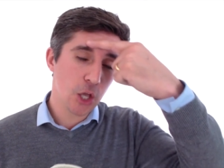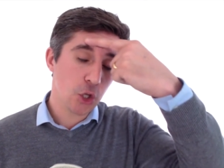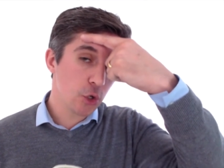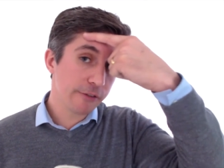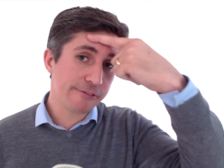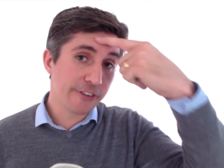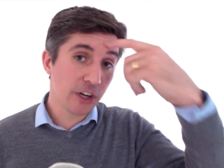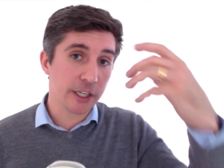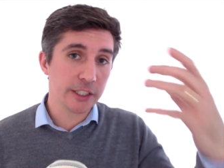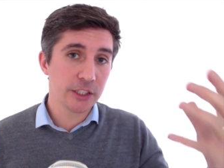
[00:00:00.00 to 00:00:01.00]
You can
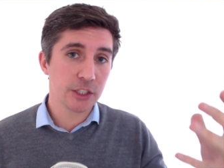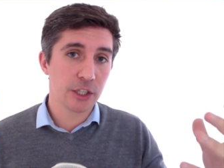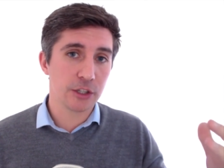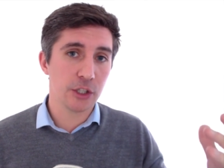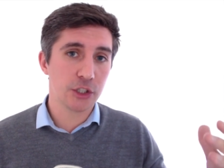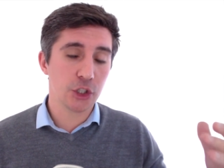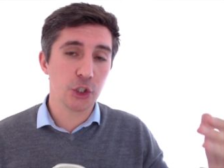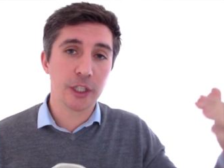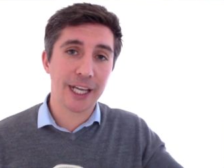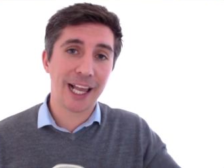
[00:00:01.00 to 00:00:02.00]
find that you
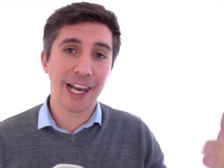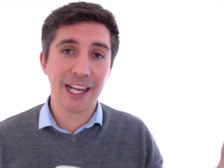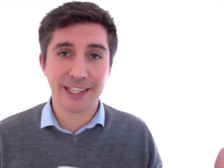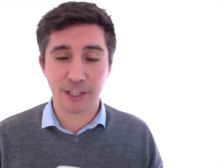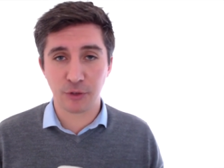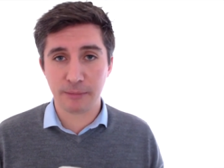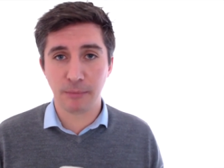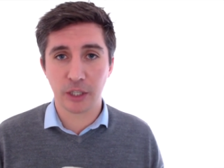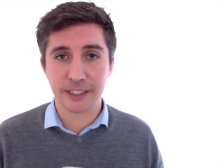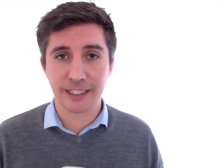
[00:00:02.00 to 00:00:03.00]
can collect that
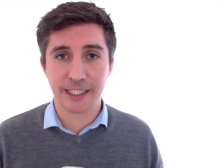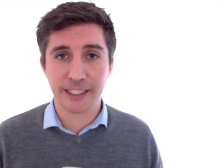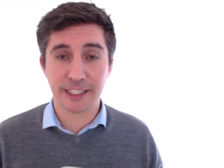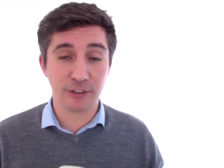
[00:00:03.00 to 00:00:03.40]
remarketing list if